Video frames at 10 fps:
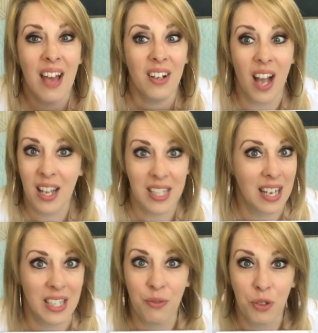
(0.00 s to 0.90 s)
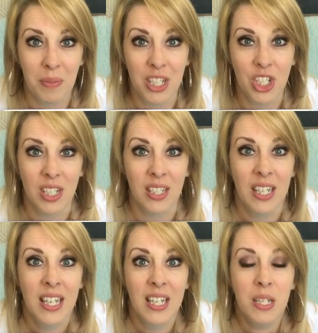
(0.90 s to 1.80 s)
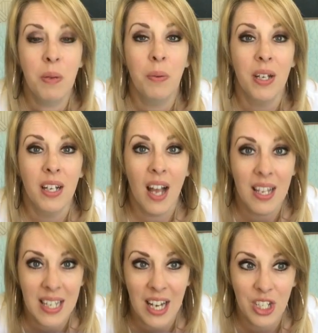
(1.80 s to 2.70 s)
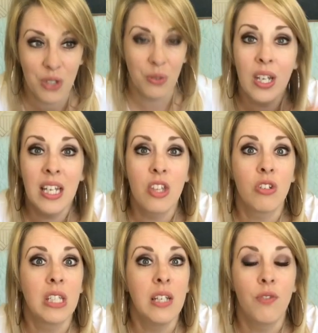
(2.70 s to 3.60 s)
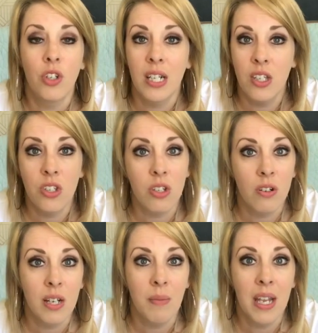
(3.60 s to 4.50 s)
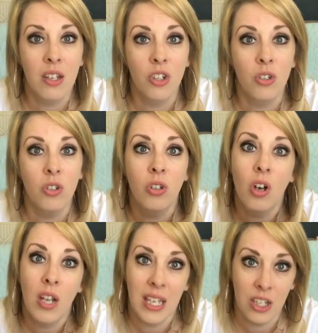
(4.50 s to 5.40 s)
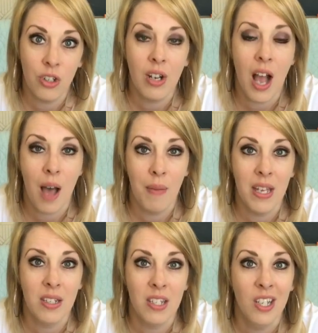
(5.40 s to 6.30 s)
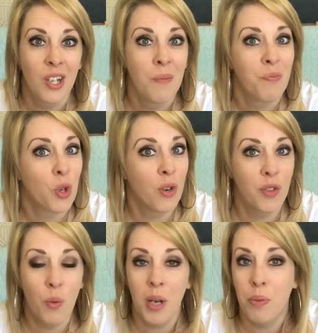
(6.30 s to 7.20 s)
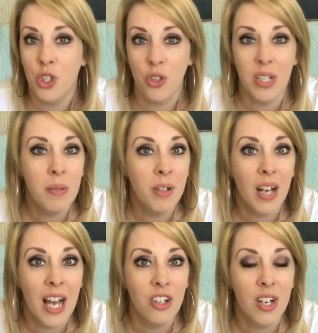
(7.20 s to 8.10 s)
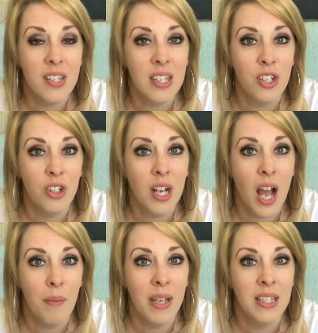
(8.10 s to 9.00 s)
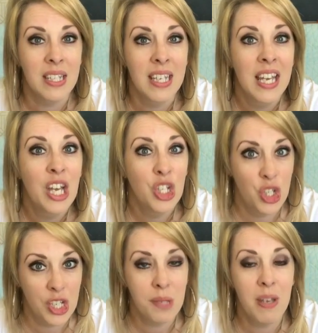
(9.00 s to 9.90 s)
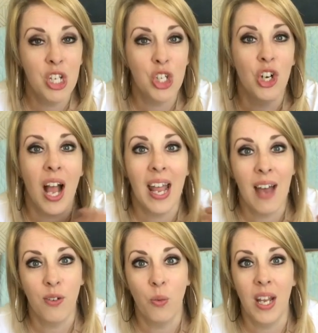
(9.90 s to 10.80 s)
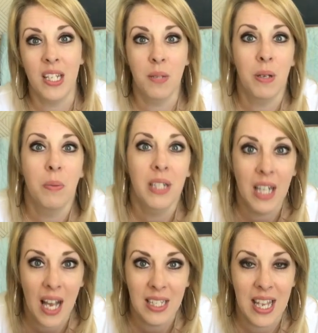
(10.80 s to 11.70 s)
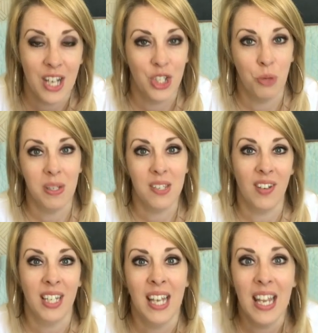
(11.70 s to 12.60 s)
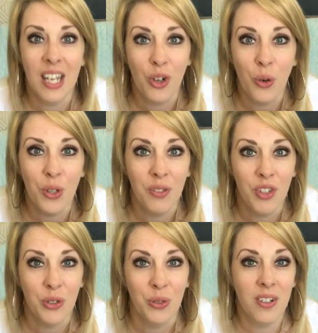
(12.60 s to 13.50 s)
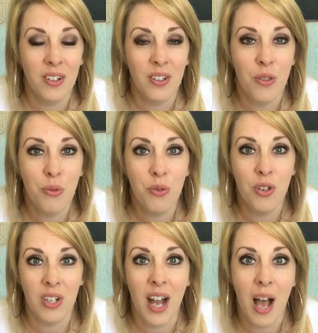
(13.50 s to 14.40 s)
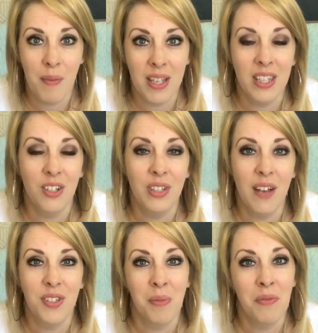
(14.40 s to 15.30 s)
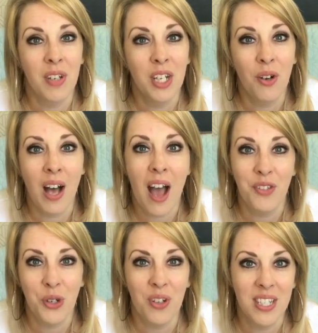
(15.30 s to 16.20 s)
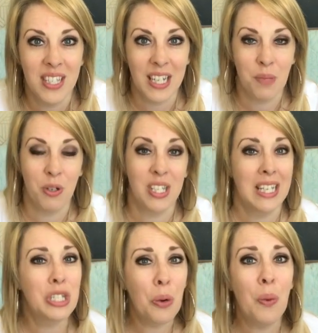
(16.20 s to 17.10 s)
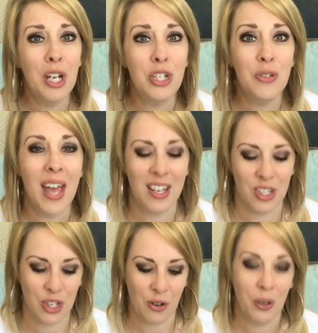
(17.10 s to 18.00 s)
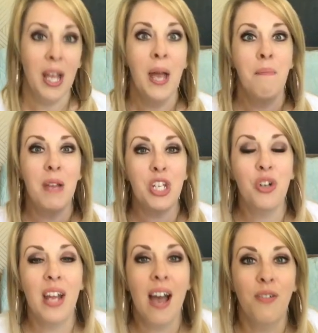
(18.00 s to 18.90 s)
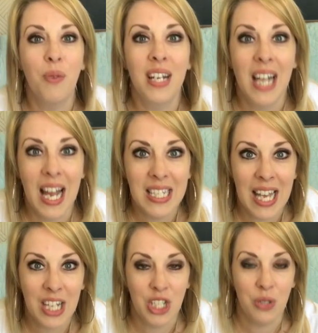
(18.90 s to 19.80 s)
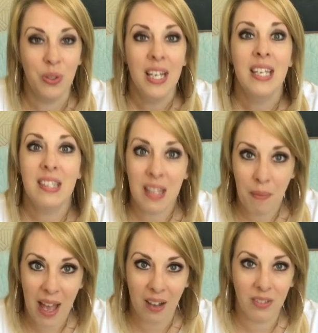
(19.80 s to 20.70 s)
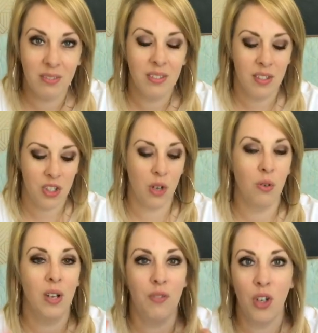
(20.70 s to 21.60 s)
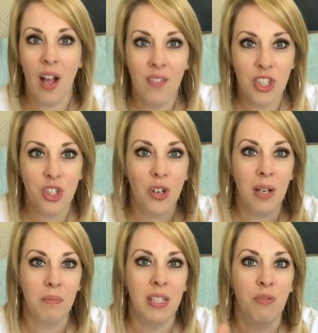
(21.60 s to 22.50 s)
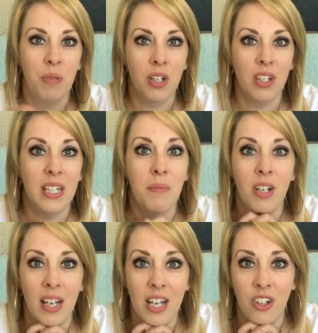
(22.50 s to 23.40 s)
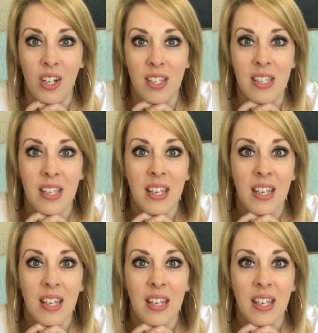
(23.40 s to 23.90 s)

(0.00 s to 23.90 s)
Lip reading: contact information to be able to contact you. You can either leave your Instagram handle in your comment, or if you want to put your email address in your comment, just make sure I have a way to be able to contact you, because if I can't get a hold of you through your comment that you left on my video, I'll have to go on to the next person. I don't want to do that. So make sure I have a way to contact you somehow. So if you don't have Instagram, leave me your email address